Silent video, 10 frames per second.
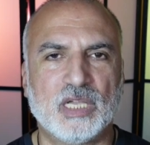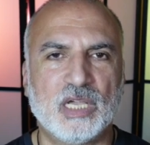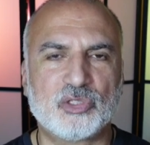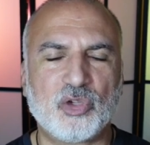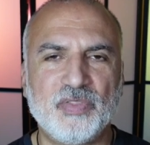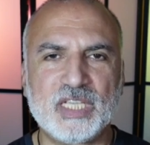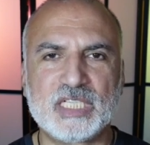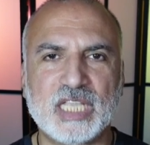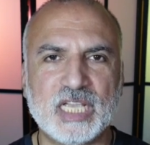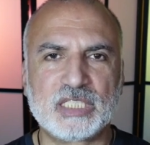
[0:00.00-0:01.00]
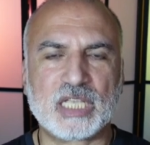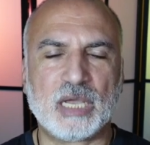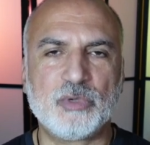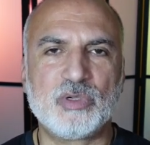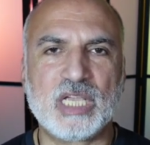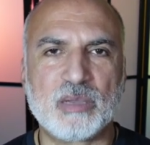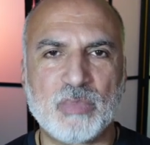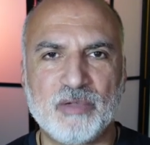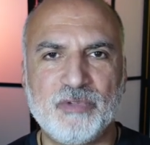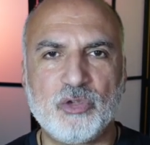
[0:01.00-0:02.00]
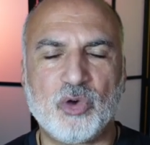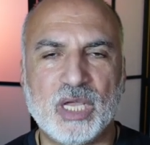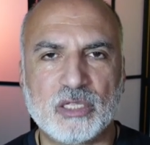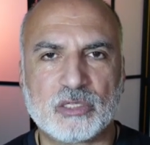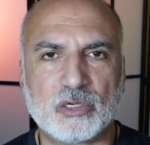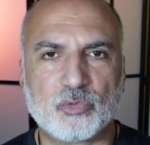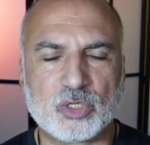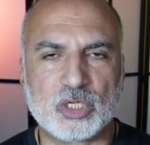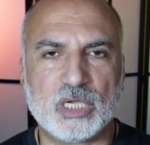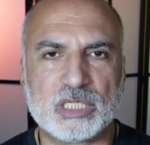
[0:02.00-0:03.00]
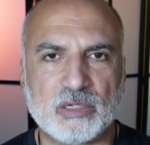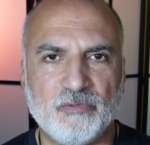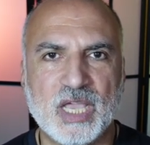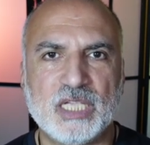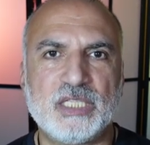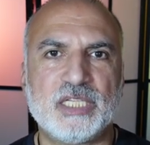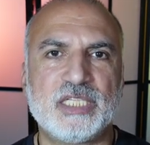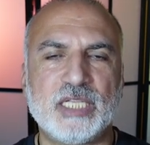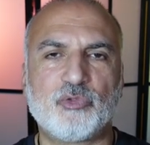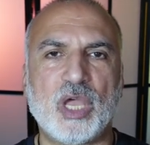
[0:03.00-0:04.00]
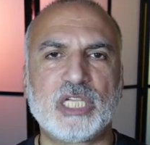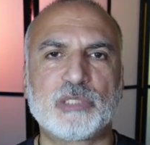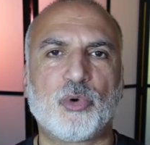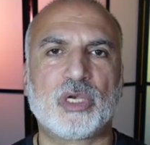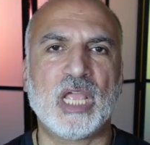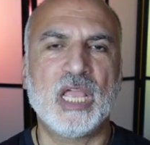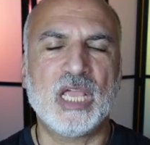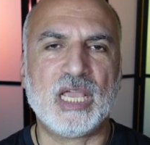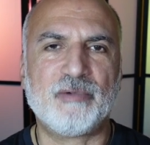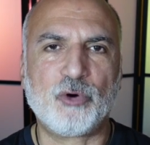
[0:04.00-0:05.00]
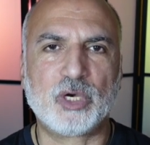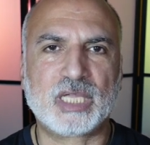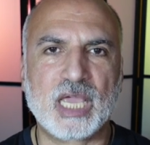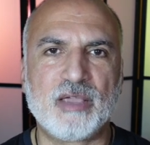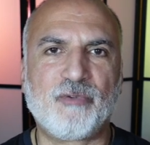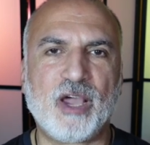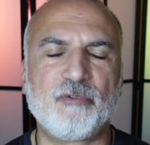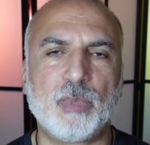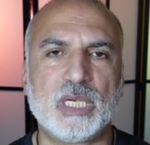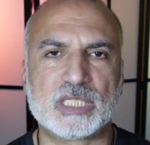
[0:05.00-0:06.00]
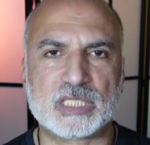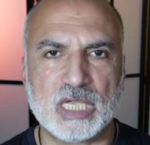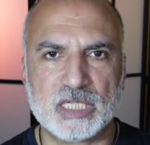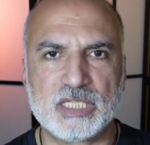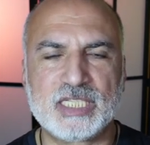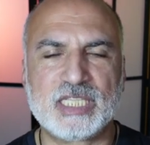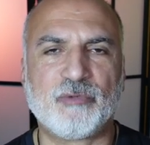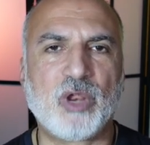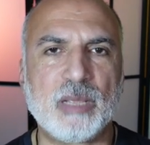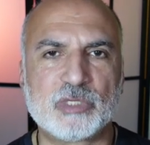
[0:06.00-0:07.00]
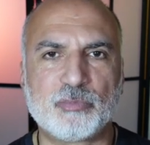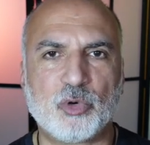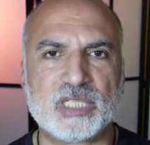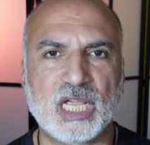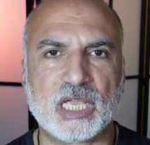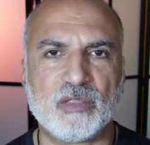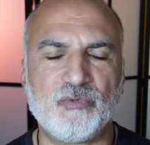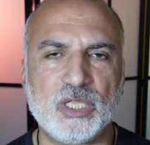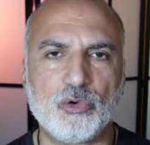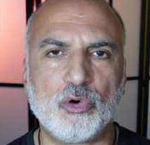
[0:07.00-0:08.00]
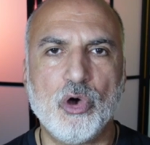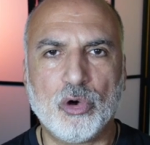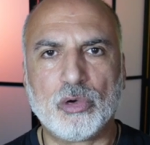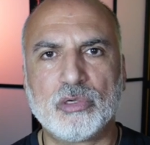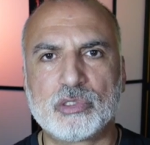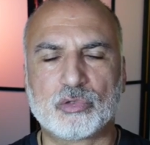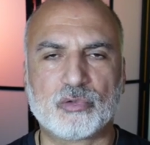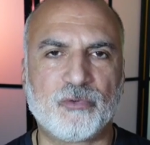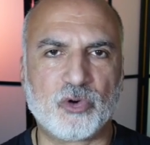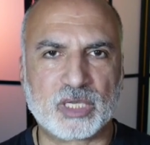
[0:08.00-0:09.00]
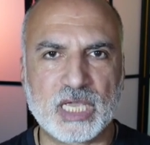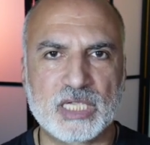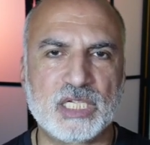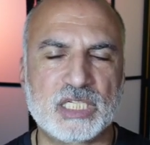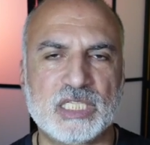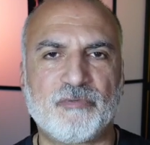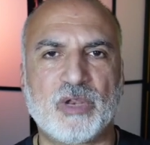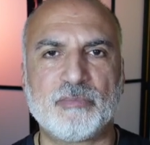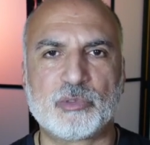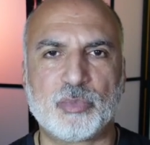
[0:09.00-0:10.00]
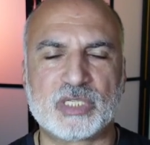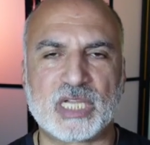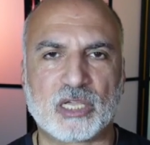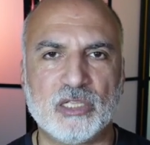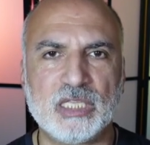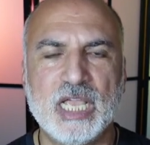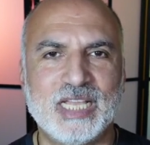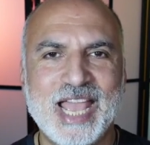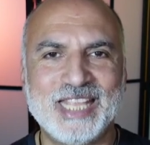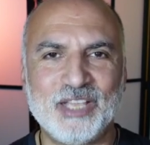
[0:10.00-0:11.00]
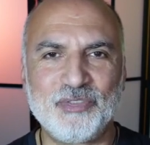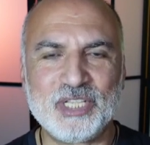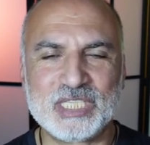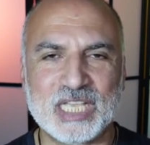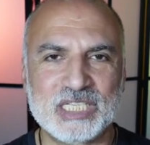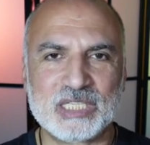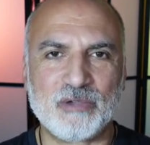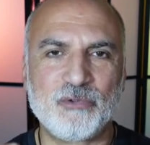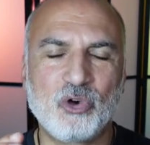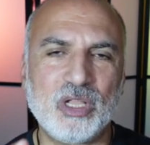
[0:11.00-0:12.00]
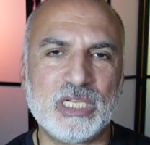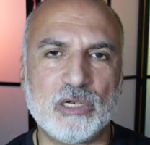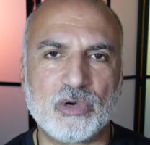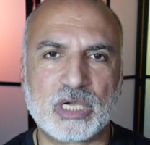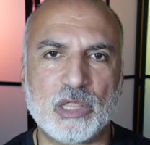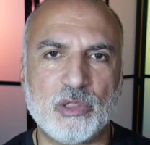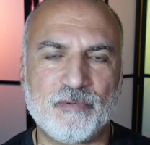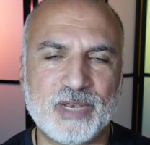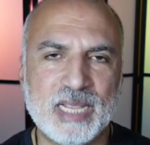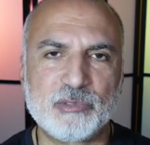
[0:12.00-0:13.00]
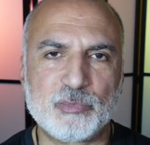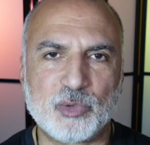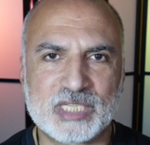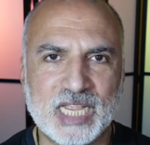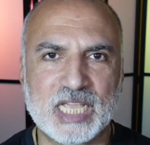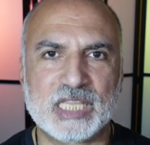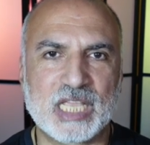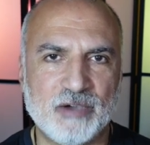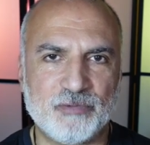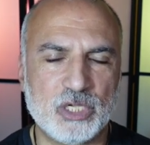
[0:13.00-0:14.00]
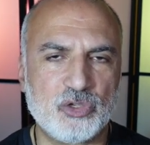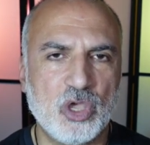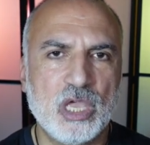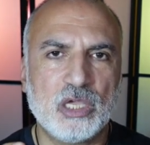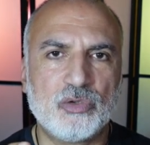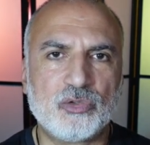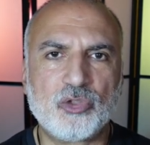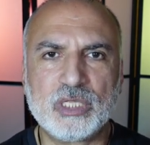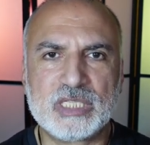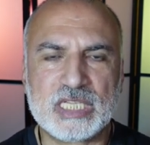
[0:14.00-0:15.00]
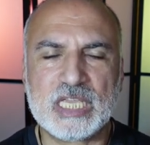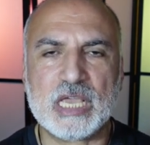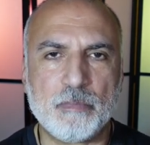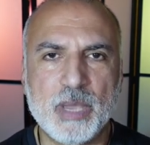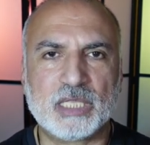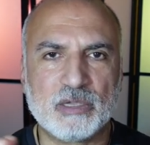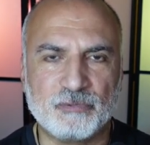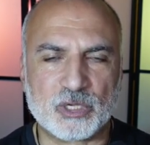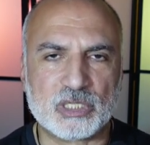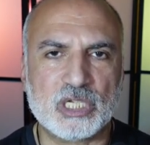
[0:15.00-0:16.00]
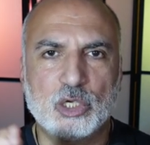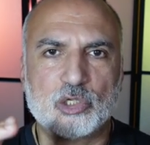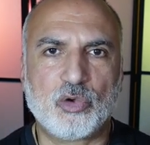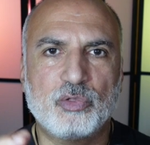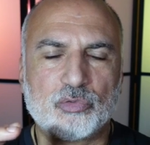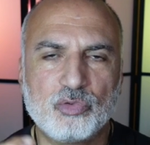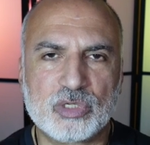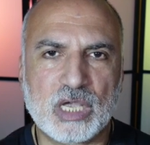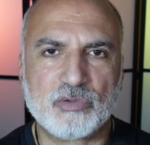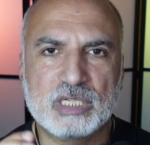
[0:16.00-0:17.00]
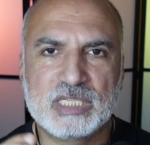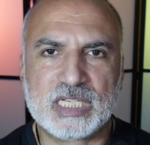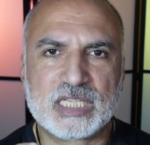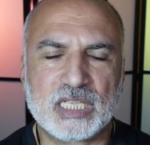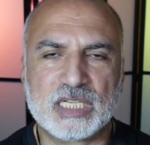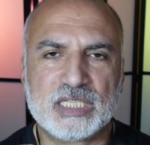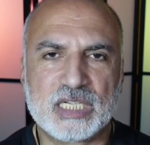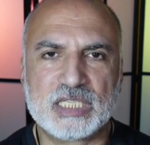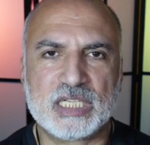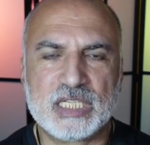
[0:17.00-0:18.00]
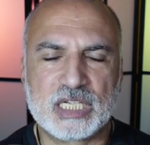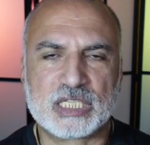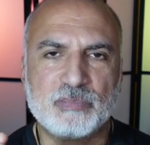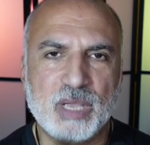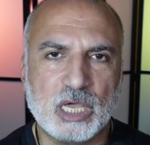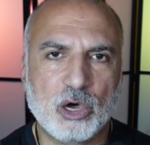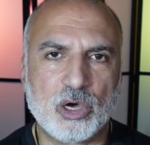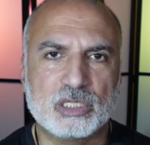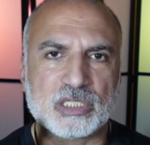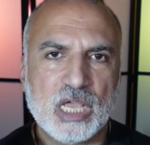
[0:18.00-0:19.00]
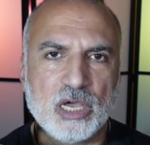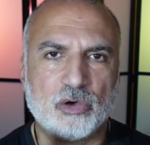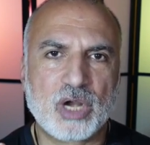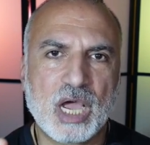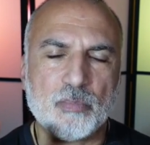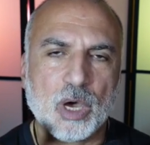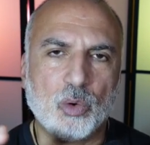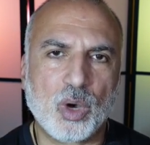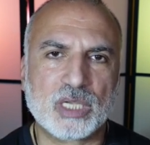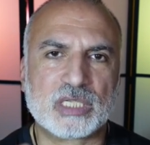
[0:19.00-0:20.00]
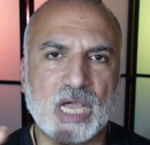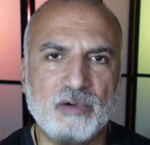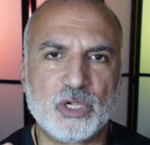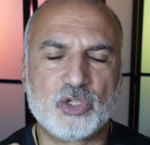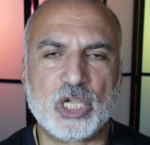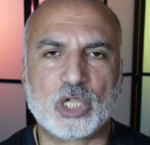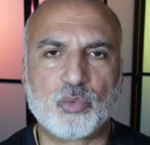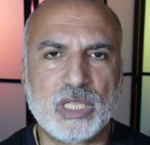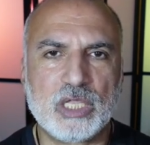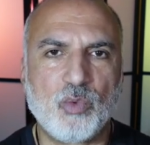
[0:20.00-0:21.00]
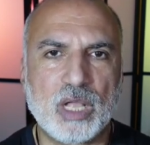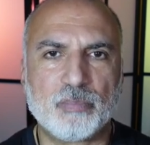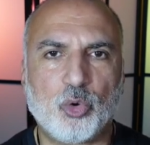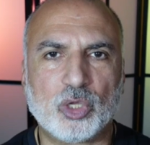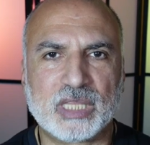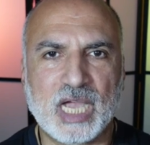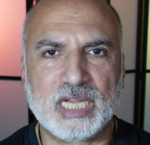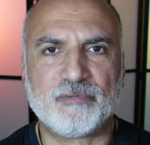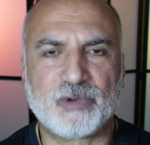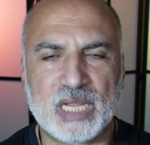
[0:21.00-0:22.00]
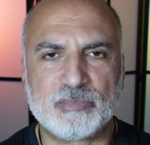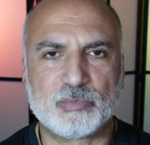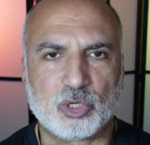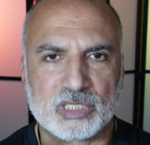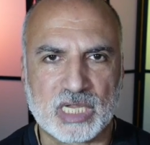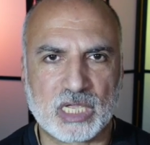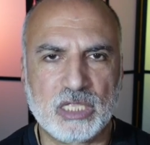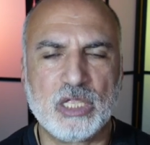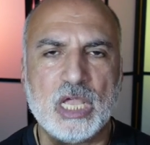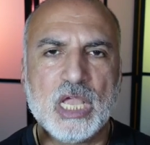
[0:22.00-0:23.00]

So in this test, I'm using my video editor, which is VSDC, to export a 4K 5 minutes 60 frames per second video also to 4K 60 frames per second. And in this test, if you only look at the frames per second average, you don't see a big difference. So the 2666 megahertz RAM was averaging 21.9 frames per second.